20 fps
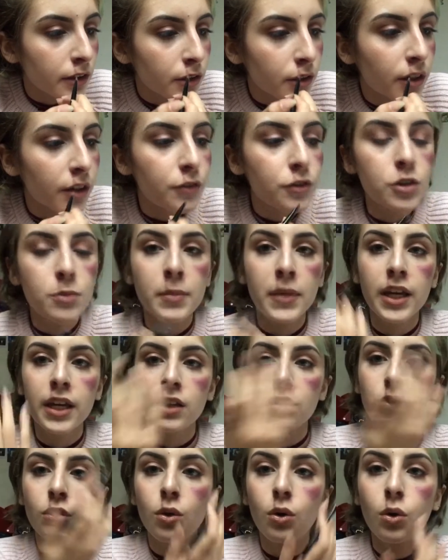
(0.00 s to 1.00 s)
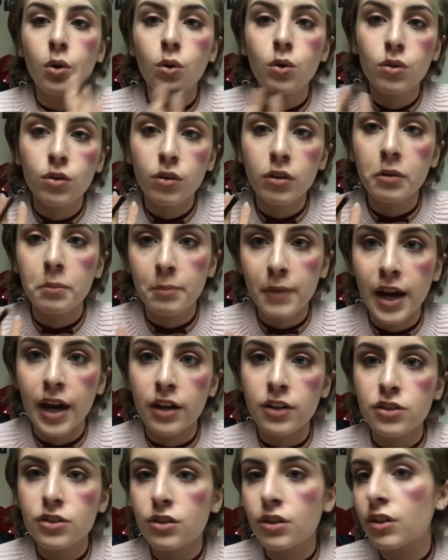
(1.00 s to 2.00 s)
You have to make the whole look
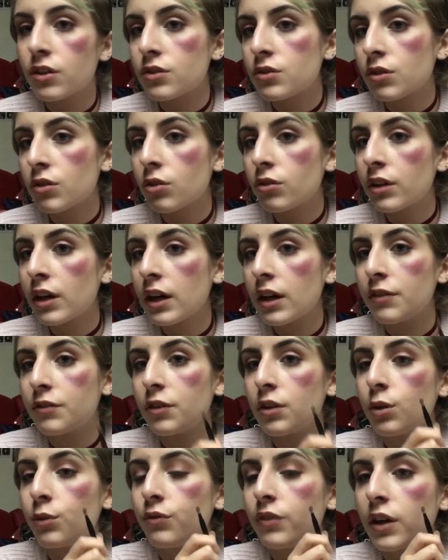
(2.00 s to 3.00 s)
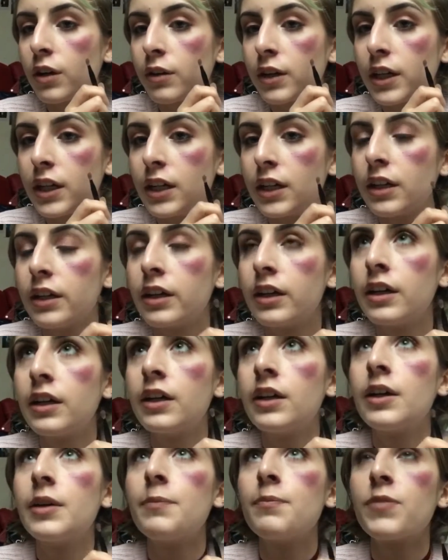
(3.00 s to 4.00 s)
match, because you can't have a very
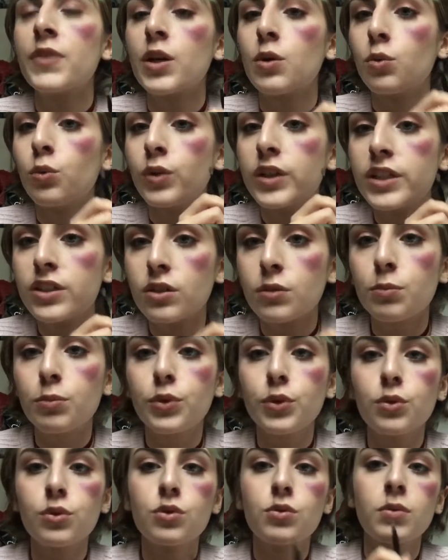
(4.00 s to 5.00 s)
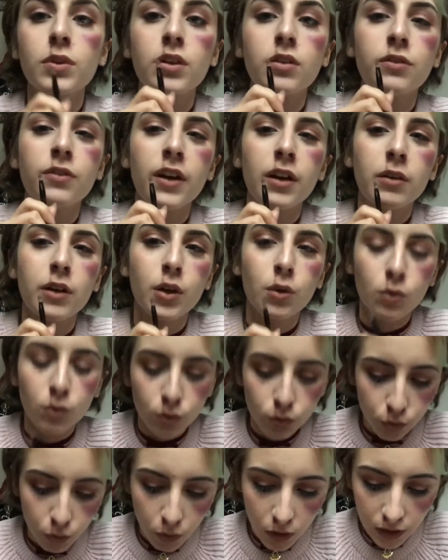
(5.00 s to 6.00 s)
recent bruise with a very
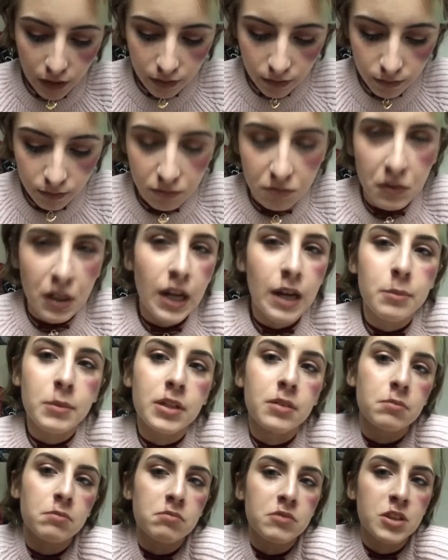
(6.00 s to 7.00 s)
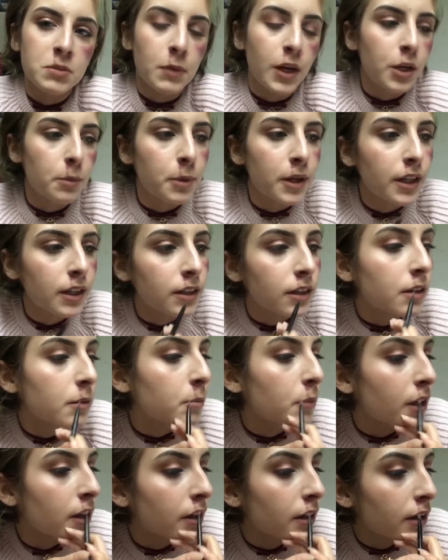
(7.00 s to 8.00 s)
old one. I mean, it's my opinion,
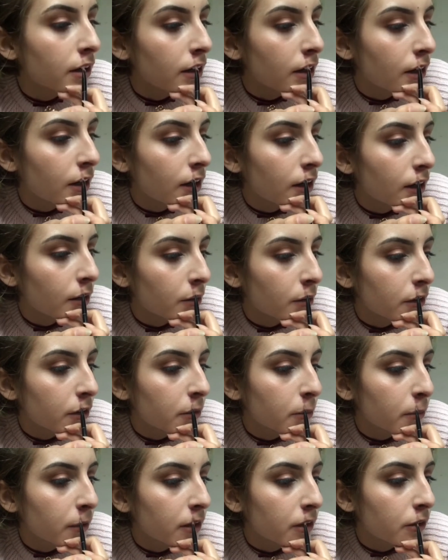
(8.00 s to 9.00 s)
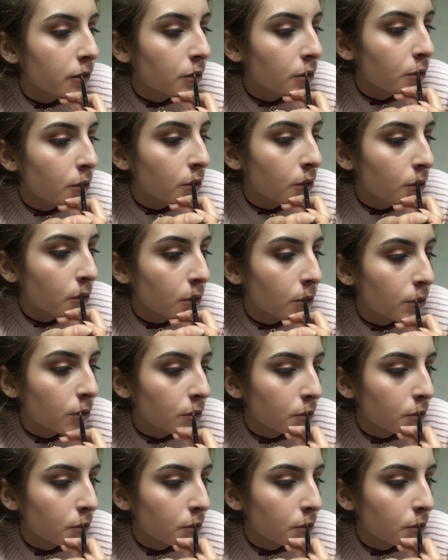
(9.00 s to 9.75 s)
but I want to make the whole